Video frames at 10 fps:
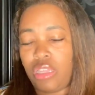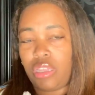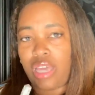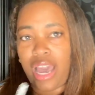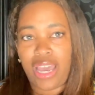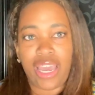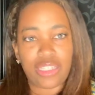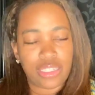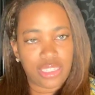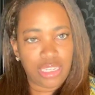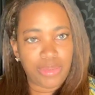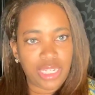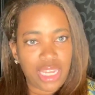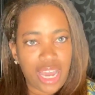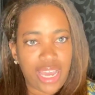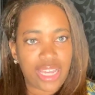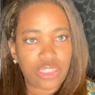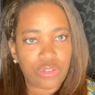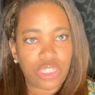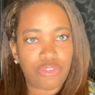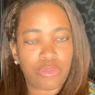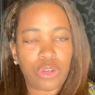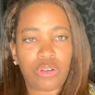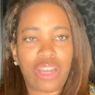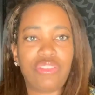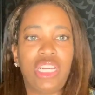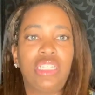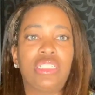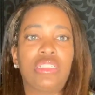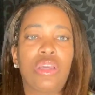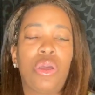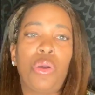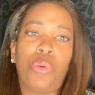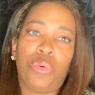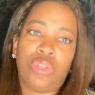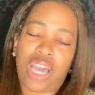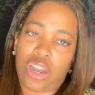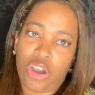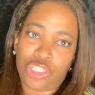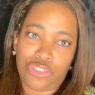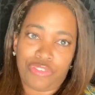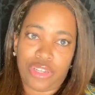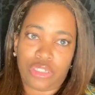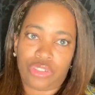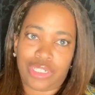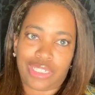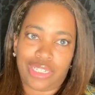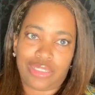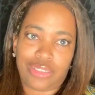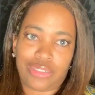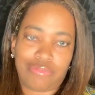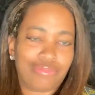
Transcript: the I the CBD Iaso Tea from Total Life Changes will not cause you to fail a drug test.